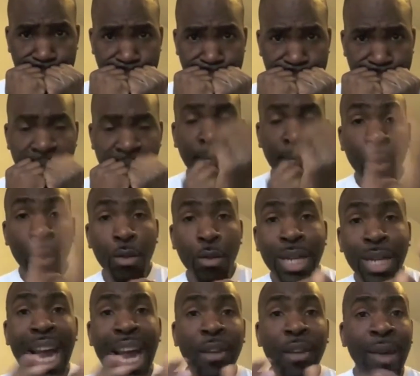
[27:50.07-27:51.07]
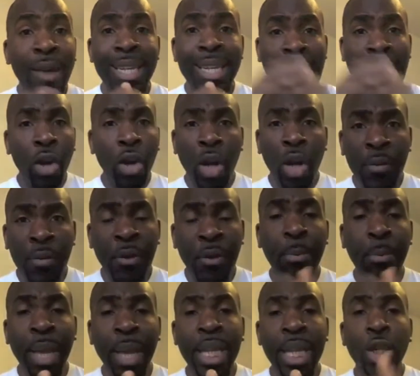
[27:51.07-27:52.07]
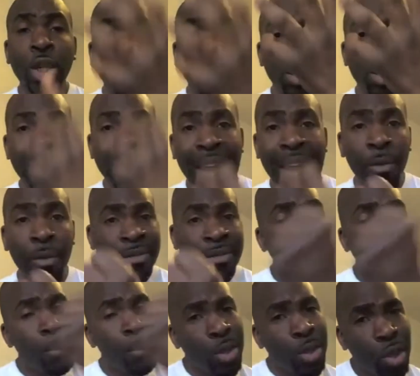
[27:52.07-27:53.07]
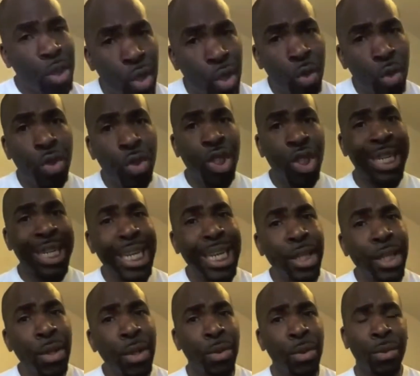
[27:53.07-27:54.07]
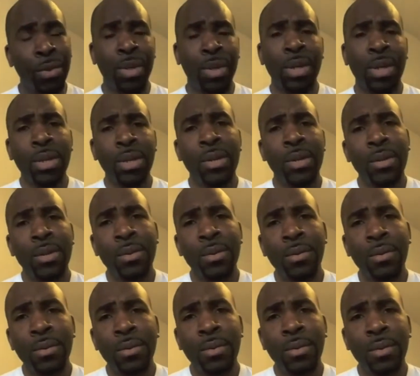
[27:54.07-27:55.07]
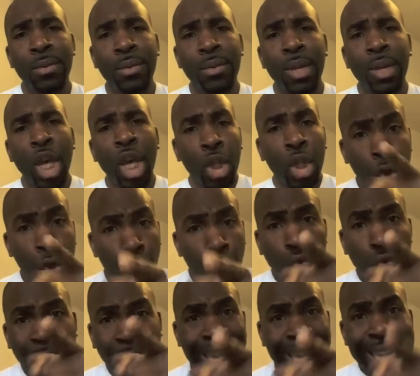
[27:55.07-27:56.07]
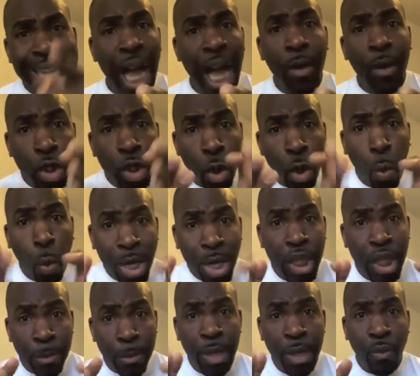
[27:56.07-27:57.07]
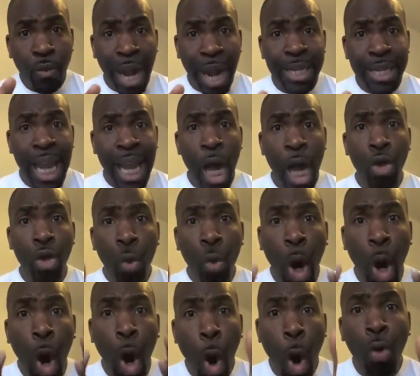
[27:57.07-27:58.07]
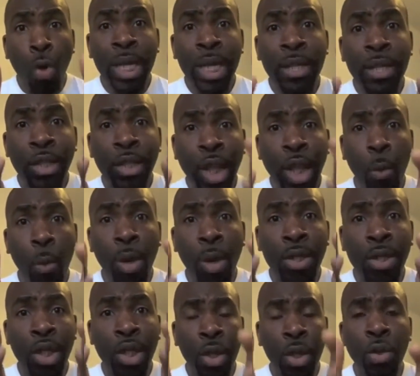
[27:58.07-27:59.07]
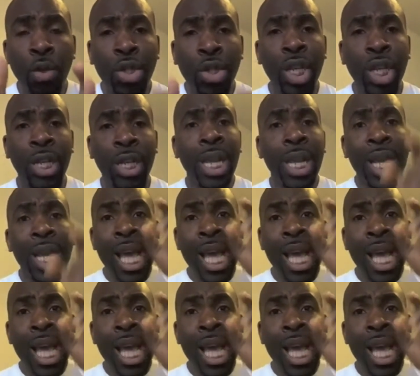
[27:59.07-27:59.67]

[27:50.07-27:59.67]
If you die right now, God forbid, you would die with some solution in you. You right now, as you're watching me right now, you are holding someone's solution.